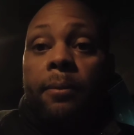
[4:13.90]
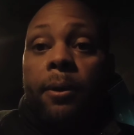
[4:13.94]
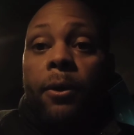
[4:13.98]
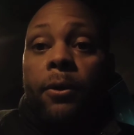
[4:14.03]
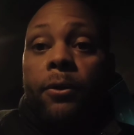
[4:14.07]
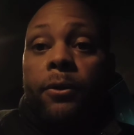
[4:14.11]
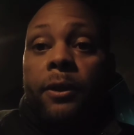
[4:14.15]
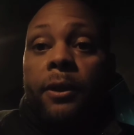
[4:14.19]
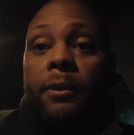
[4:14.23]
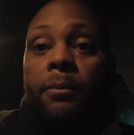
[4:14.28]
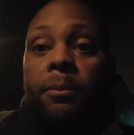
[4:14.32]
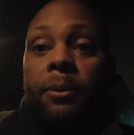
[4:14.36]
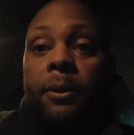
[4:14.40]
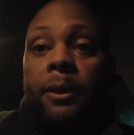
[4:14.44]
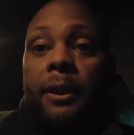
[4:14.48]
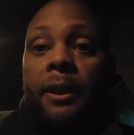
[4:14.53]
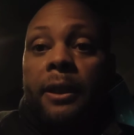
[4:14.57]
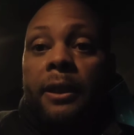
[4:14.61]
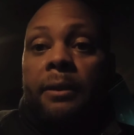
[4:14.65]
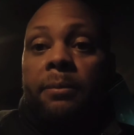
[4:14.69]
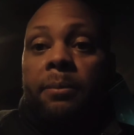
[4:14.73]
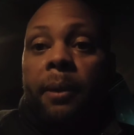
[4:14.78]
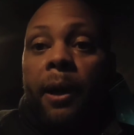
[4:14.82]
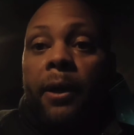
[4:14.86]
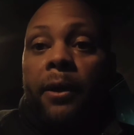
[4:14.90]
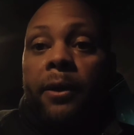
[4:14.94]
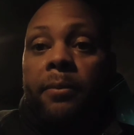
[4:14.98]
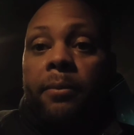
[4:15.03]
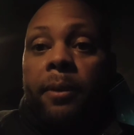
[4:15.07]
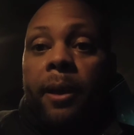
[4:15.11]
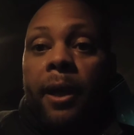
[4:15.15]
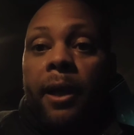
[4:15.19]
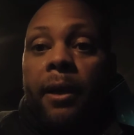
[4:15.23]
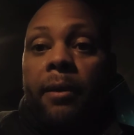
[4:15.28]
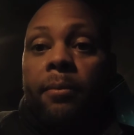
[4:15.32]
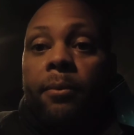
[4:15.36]
the most complete
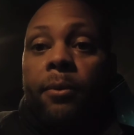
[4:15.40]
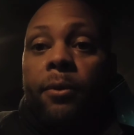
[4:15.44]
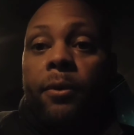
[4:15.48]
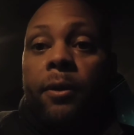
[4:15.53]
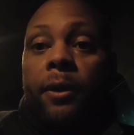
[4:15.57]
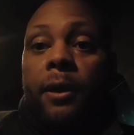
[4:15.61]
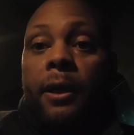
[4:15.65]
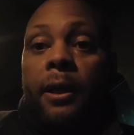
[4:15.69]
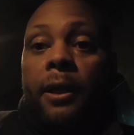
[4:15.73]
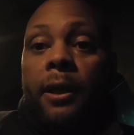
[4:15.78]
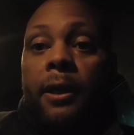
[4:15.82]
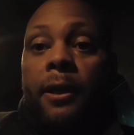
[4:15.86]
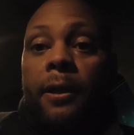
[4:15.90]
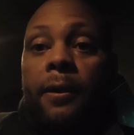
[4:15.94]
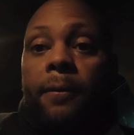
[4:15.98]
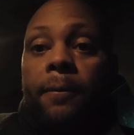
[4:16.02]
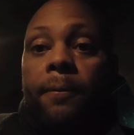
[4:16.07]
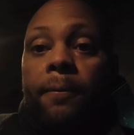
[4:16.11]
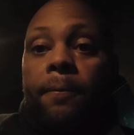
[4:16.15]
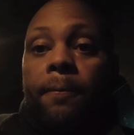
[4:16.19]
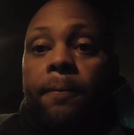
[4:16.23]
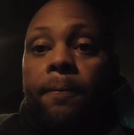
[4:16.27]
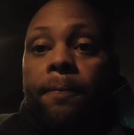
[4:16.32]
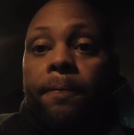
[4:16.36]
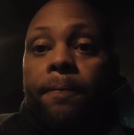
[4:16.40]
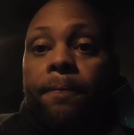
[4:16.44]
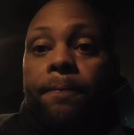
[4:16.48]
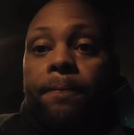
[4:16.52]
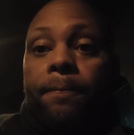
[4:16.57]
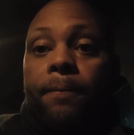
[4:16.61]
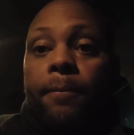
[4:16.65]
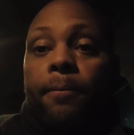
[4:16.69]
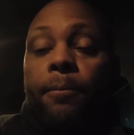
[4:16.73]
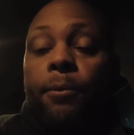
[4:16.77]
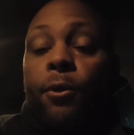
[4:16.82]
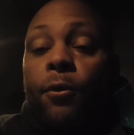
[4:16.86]
Spider-Man um,
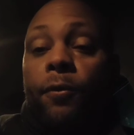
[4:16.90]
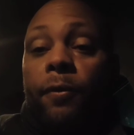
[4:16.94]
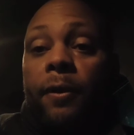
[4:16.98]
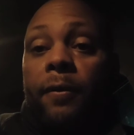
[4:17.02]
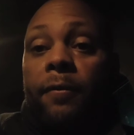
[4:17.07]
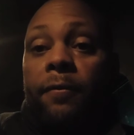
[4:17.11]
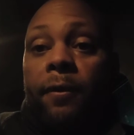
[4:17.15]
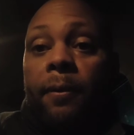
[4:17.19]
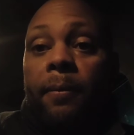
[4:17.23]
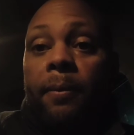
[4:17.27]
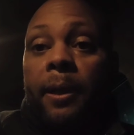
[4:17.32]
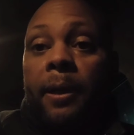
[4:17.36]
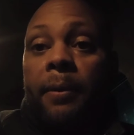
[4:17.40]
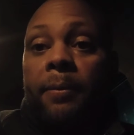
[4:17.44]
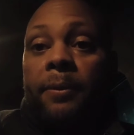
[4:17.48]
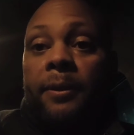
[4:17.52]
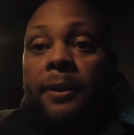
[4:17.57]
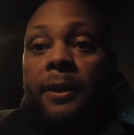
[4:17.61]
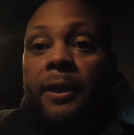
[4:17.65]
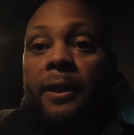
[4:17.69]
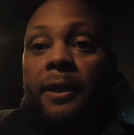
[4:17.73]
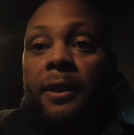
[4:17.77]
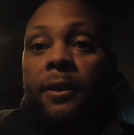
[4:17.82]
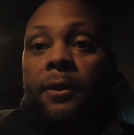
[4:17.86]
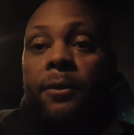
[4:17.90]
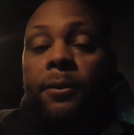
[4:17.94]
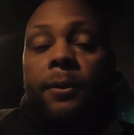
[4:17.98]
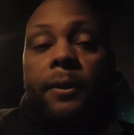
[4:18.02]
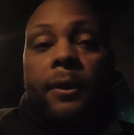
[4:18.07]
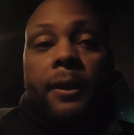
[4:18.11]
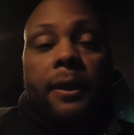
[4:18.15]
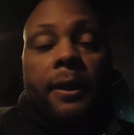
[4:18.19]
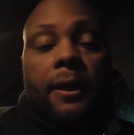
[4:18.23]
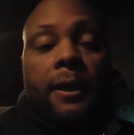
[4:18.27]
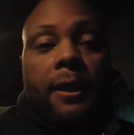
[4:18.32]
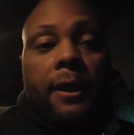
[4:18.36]
movie from the
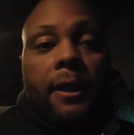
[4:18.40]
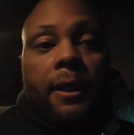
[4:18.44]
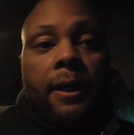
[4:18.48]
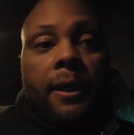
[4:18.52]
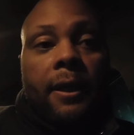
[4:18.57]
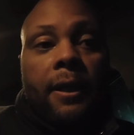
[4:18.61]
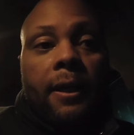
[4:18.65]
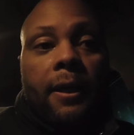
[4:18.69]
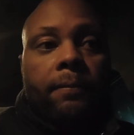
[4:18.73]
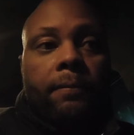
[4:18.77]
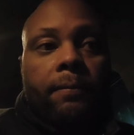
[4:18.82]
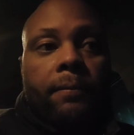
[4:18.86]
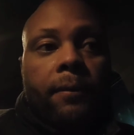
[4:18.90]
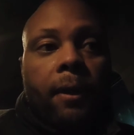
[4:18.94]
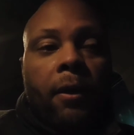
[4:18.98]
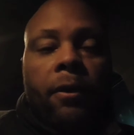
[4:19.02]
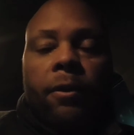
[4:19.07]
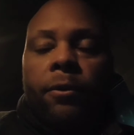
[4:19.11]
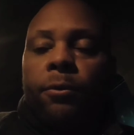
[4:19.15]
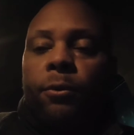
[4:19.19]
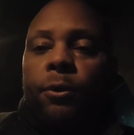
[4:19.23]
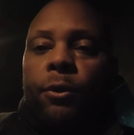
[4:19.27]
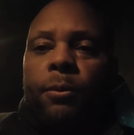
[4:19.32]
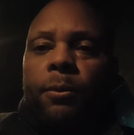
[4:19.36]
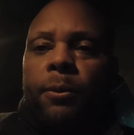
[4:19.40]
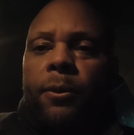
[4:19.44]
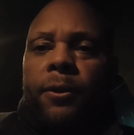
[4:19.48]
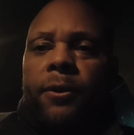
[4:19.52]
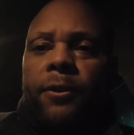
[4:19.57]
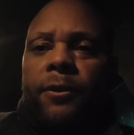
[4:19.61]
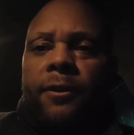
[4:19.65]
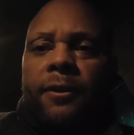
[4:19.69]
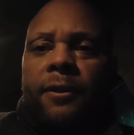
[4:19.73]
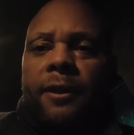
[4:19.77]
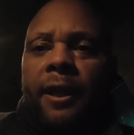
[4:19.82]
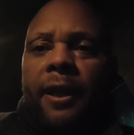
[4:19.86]
MCU. Other
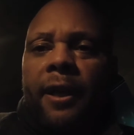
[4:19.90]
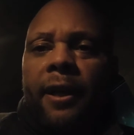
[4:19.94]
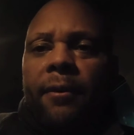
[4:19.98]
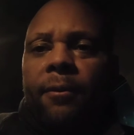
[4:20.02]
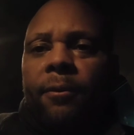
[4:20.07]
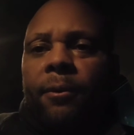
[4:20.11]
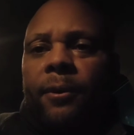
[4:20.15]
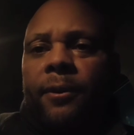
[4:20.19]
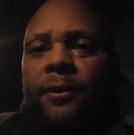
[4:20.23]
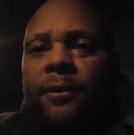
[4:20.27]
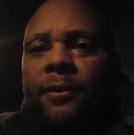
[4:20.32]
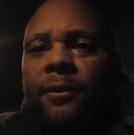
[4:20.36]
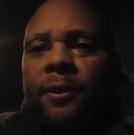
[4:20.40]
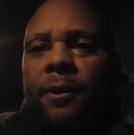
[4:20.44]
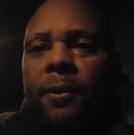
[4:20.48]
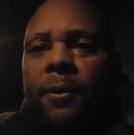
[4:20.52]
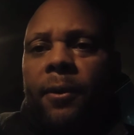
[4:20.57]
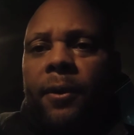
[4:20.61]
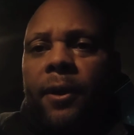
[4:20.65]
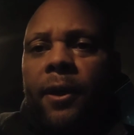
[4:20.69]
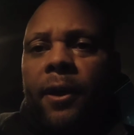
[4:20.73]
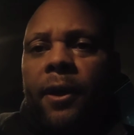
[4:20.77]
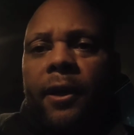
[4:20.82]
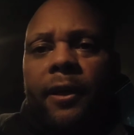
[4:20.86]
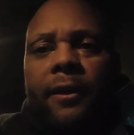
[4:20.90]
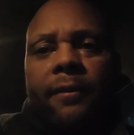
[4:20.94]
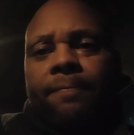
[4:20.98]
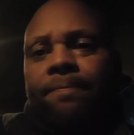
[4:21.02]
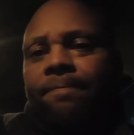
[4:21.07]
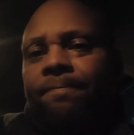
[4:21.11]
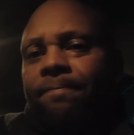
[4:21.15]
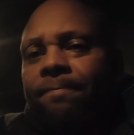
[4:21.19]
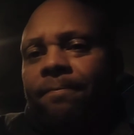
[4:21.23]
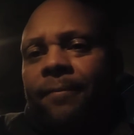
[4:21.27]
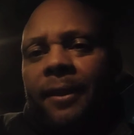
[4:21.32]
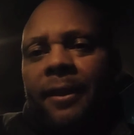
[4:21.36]
rumors that was going
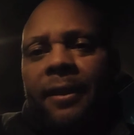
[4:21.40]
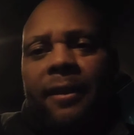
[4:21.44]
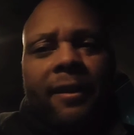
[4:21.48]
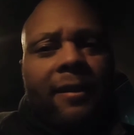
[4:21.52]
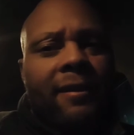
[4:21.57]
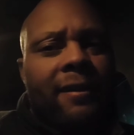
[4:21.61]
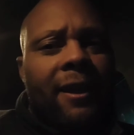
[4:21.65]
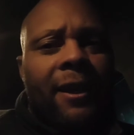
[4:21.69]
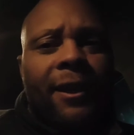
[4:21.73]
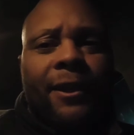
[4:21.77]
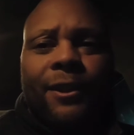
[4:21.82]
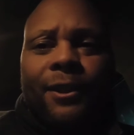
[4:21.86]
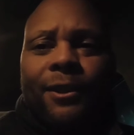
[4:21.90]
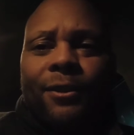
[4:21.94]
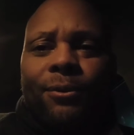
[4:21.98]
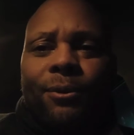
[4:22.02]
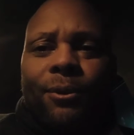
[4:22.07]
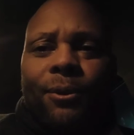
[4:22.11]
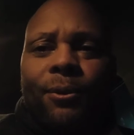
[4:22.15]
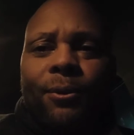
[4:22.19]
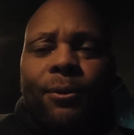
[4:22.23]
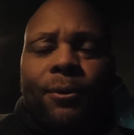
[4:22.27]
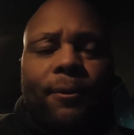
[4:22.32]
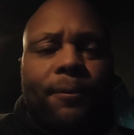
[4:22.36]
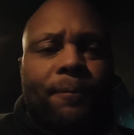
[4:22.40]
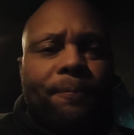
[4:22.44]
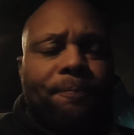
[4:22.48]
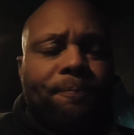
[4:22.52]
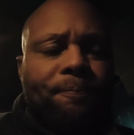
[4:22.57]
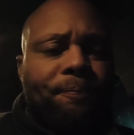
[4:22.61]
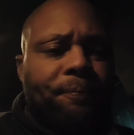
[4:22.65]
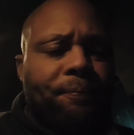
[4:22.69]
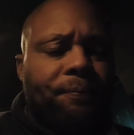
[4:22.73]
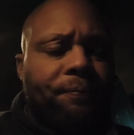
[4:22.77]
on. To tell you the truth,